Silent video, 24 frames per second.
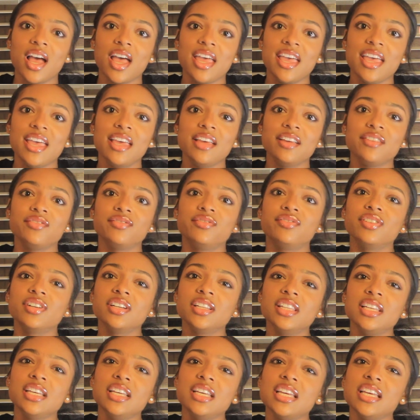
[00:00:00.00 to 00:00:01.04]
It
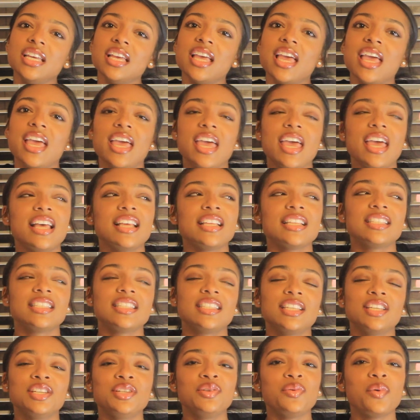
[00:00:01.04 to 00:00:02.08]
really
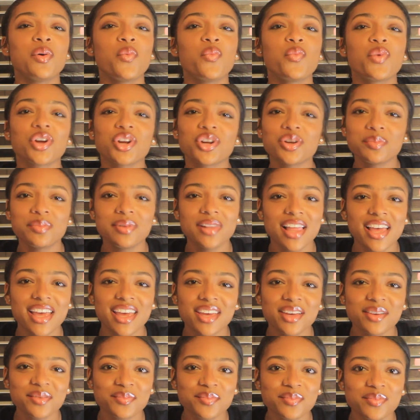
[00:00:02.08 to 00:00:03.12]
has to do with
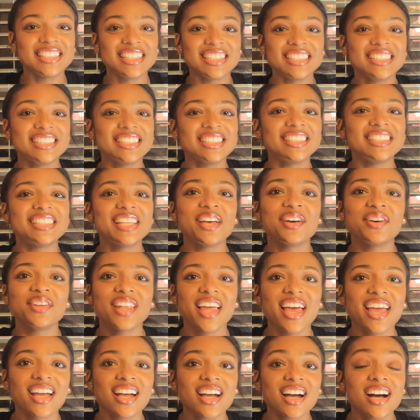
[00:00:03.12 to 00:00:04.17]
wordplay. It should sound
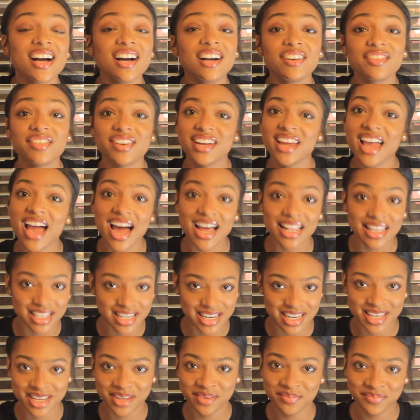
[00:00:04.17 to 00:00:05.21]
like a
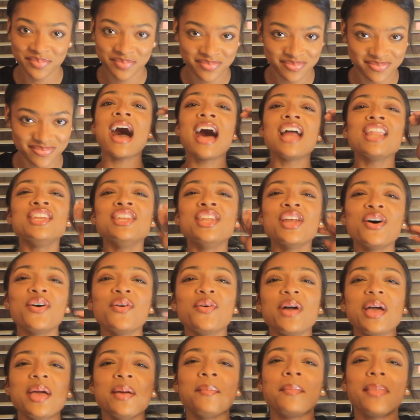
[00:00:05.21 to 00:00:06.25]
reality. I
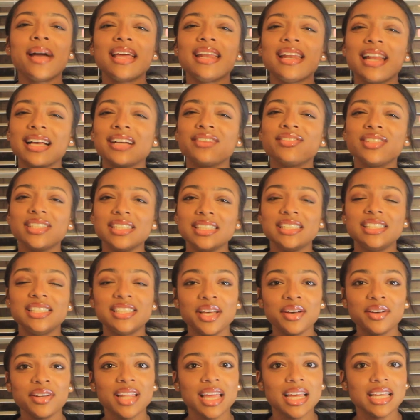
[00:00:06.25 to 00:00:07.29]
know it might not really
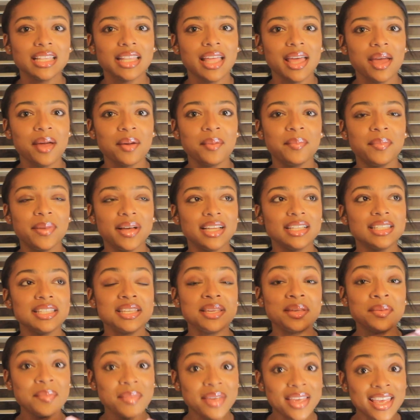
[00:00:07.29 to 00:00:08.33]
sound like that, but
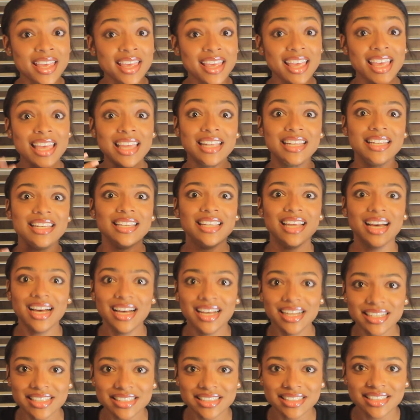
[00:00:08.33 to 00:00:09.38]
to me it
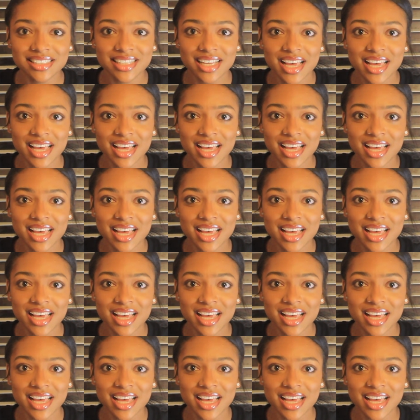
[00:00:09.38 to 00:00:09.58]
does.